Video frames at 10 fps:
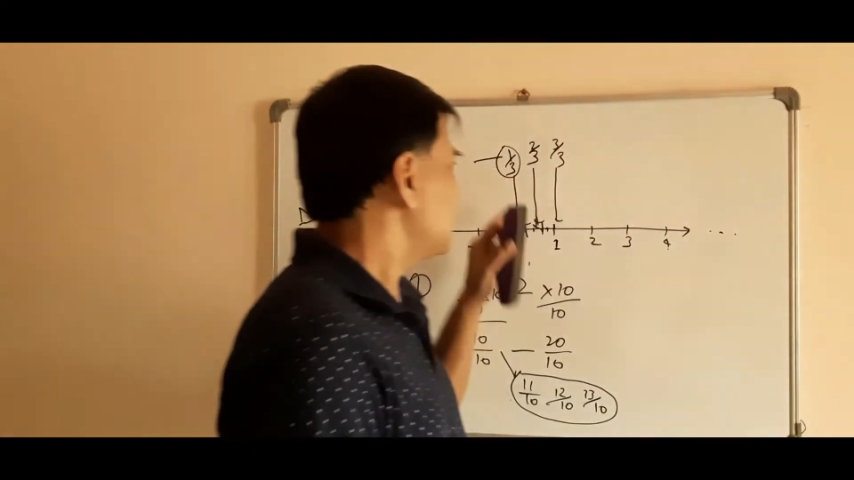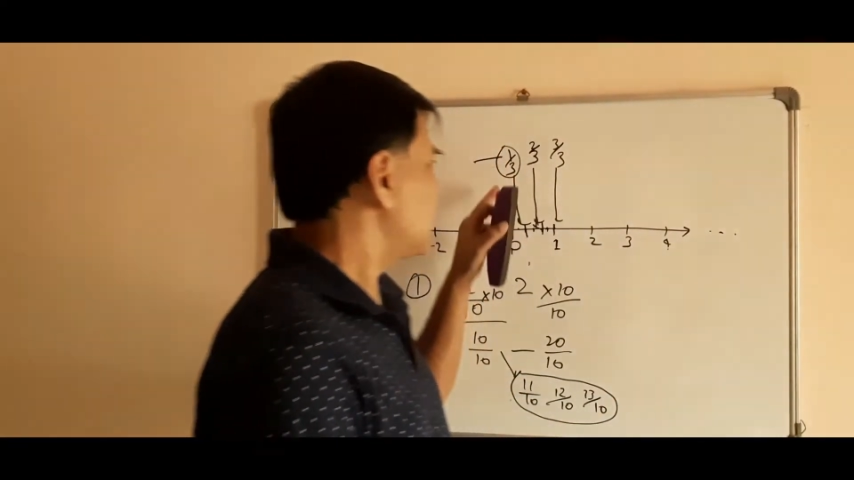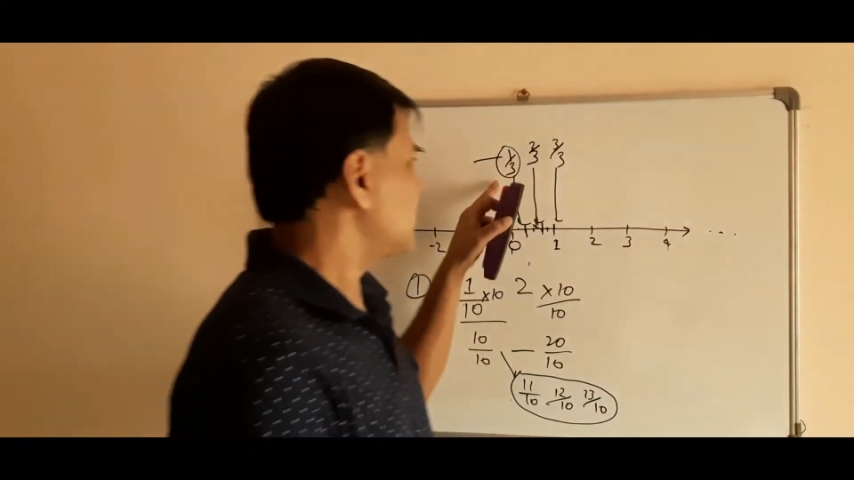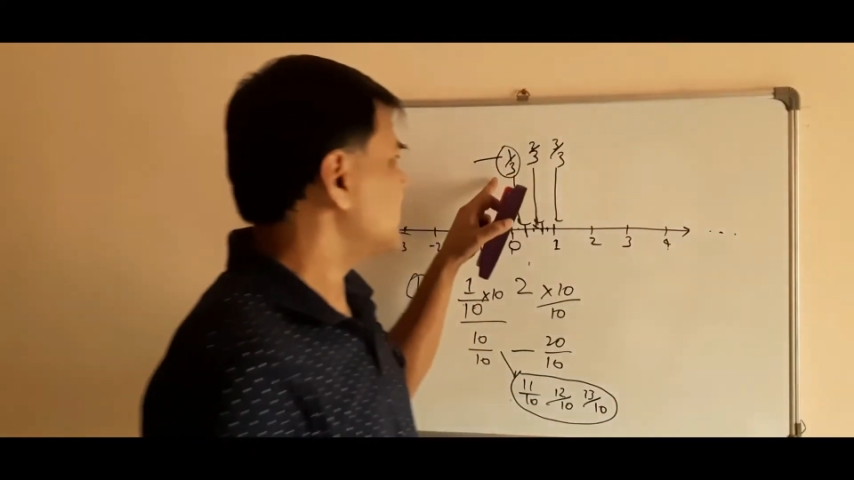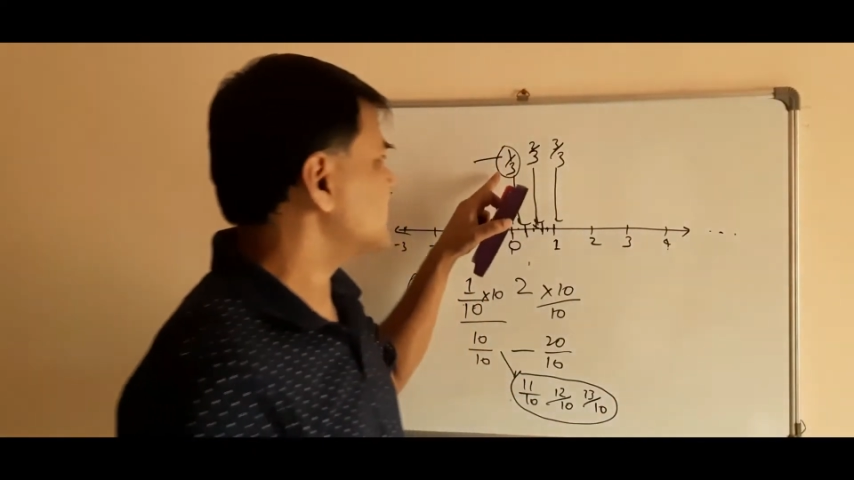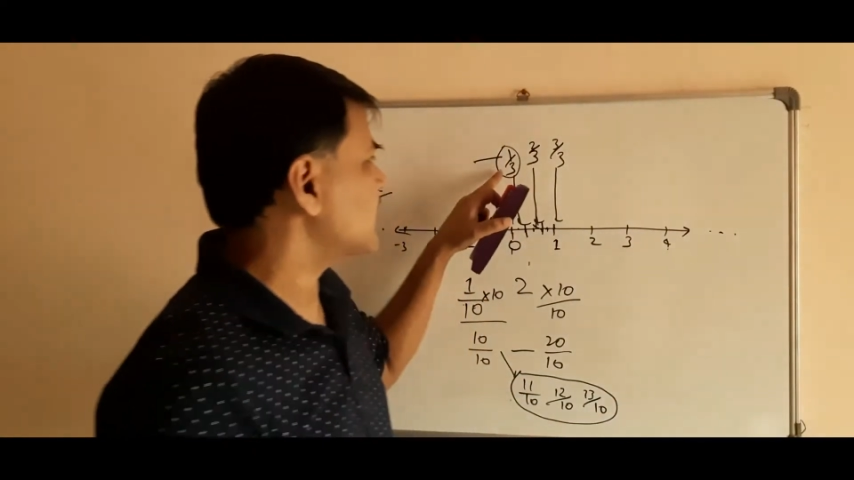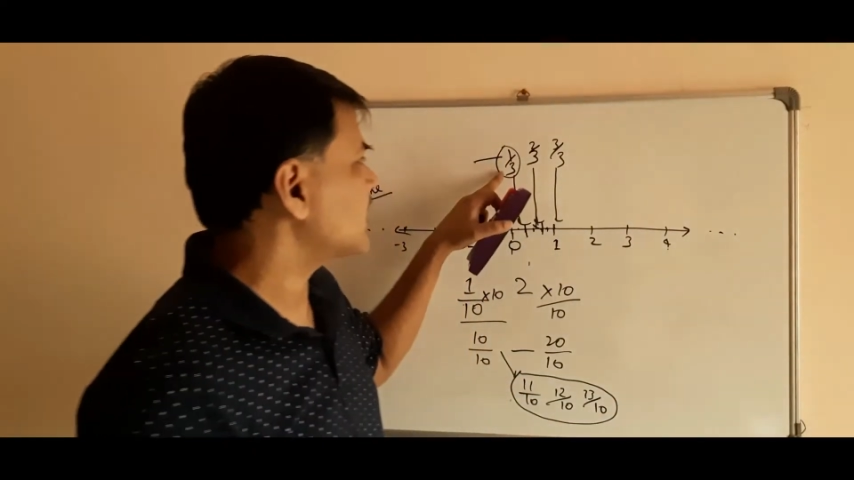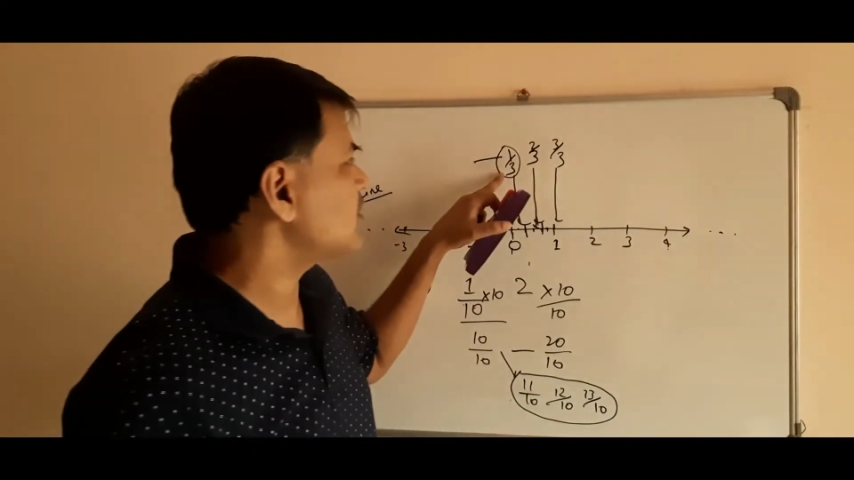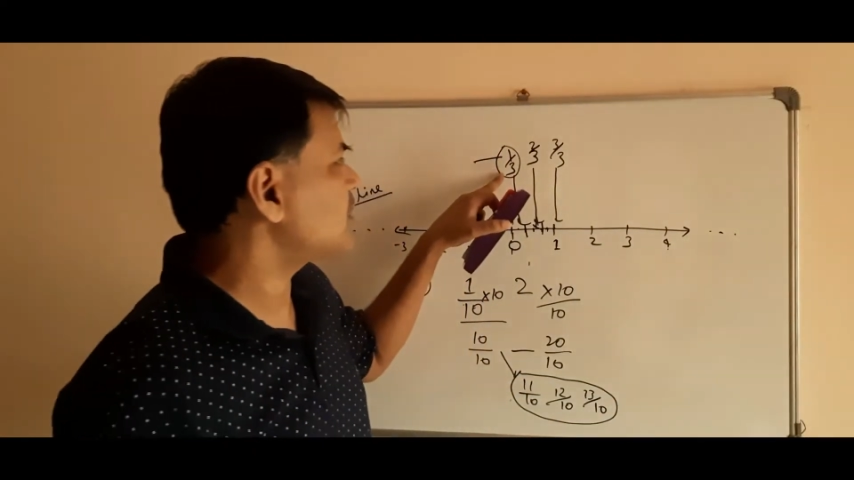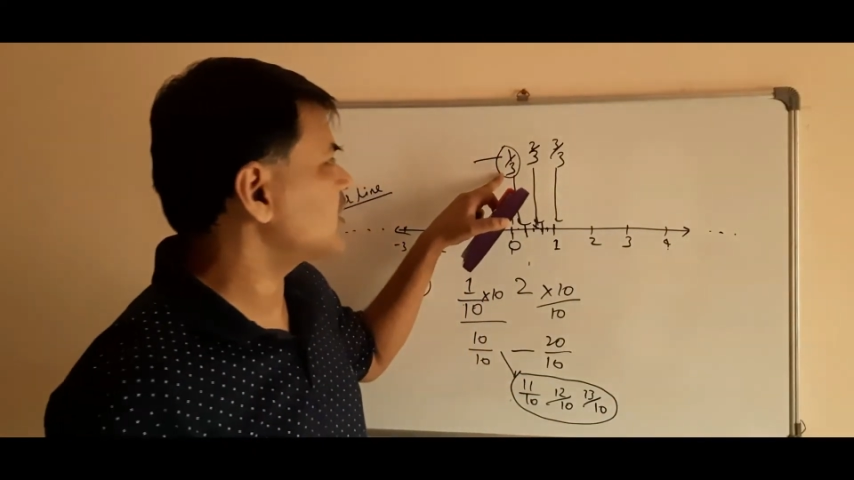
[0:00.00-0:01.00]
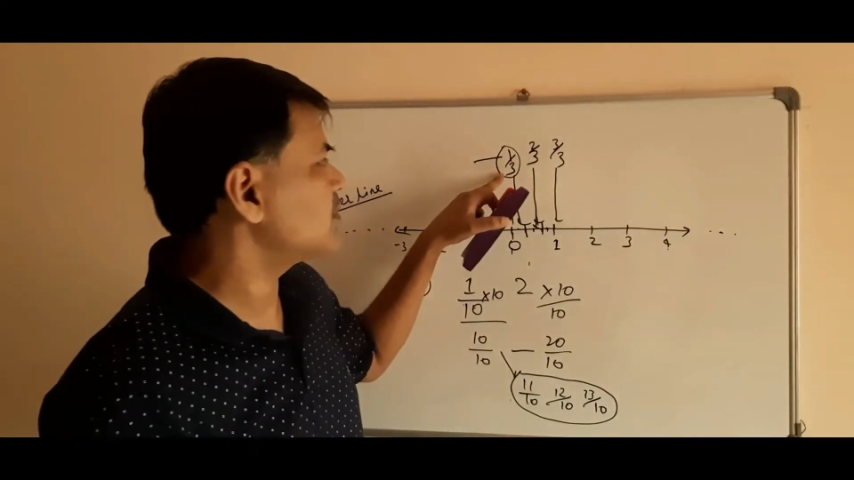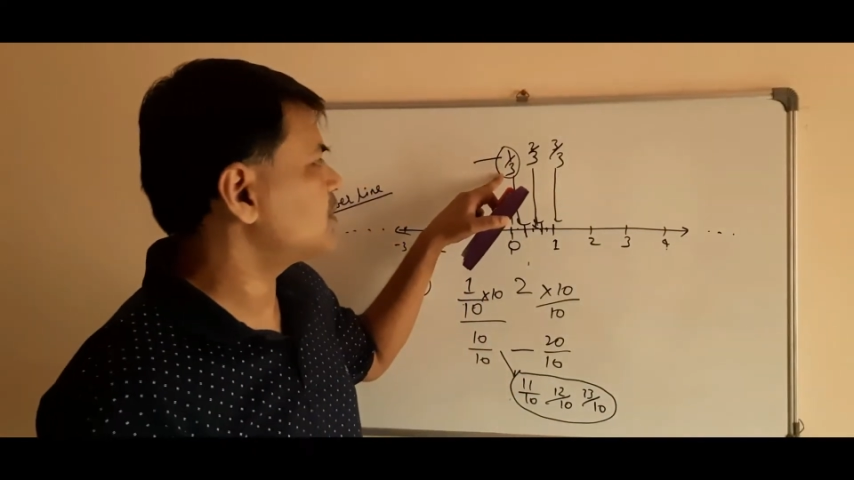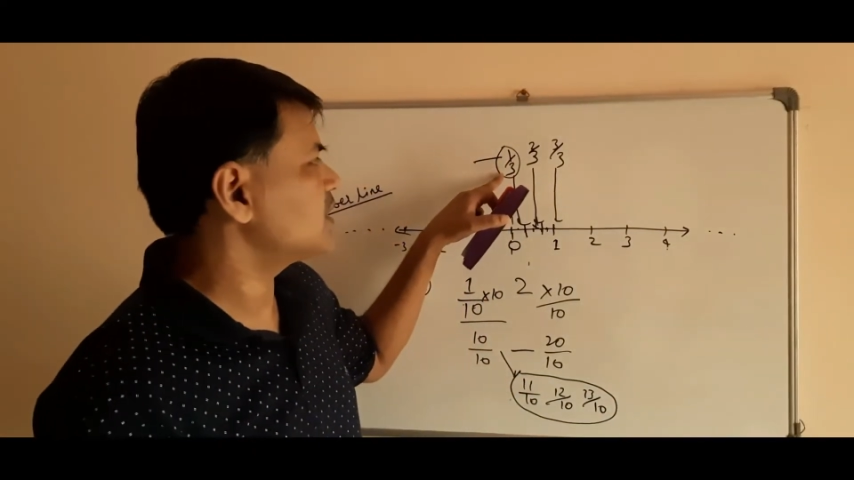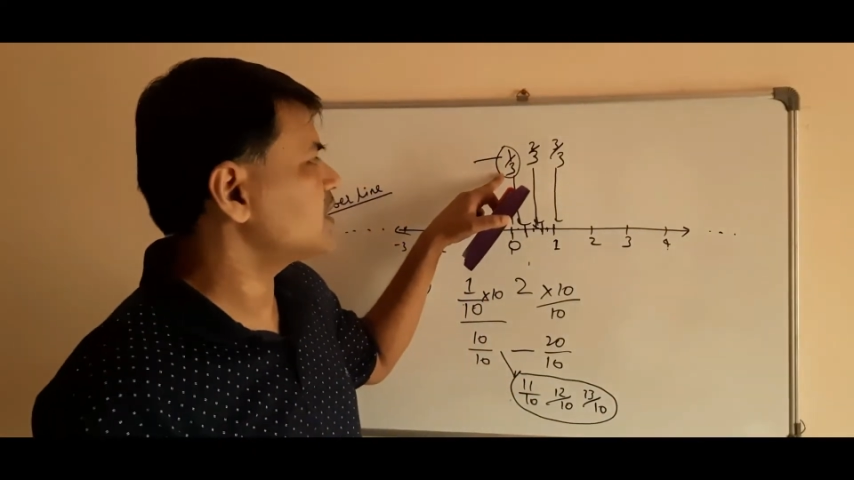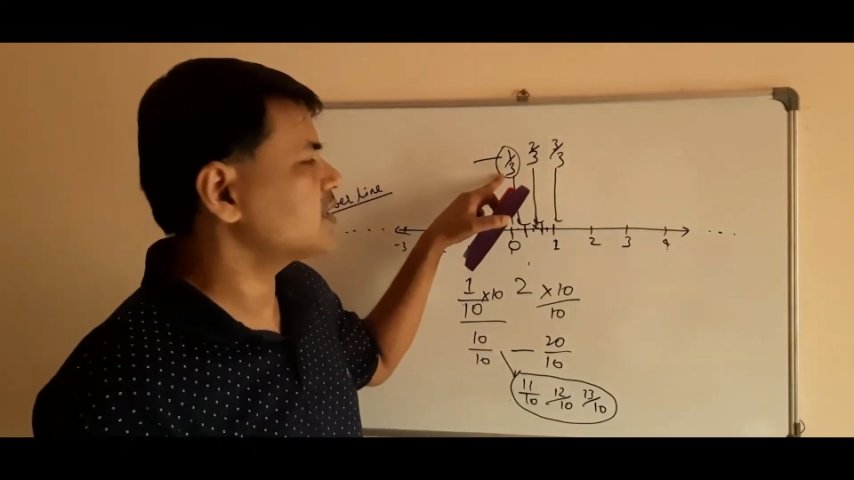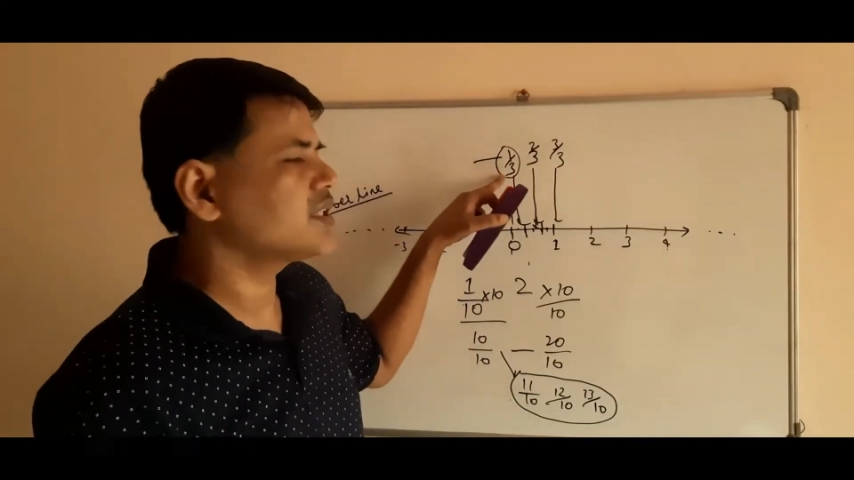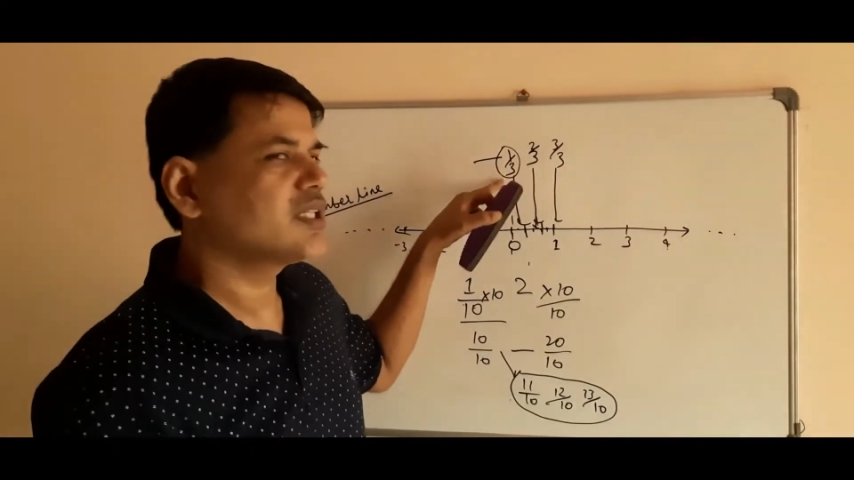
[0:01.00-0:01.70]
and the second part represents